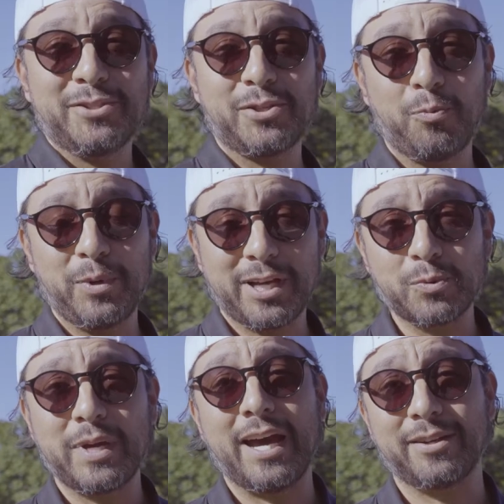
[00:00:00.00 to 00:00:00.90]
So
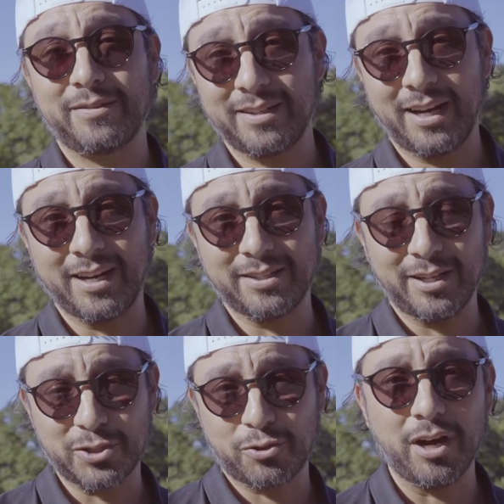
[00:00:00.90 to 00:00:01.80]
because we had
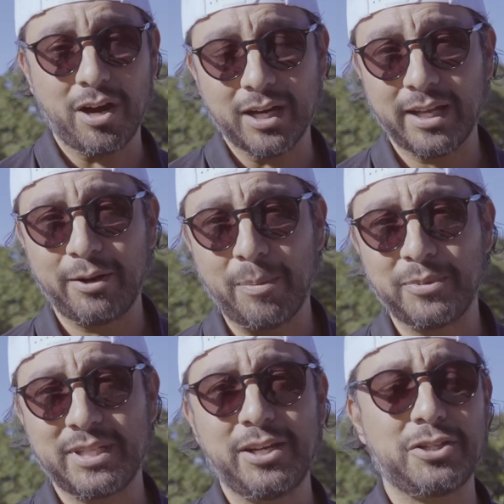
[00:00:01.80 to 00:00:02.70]
a strong online
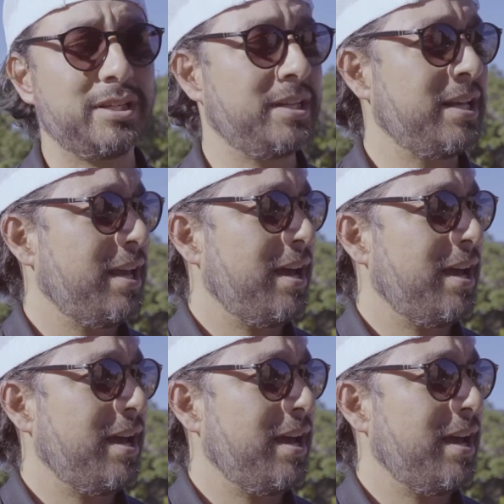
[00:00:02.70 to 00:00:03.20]
reputation,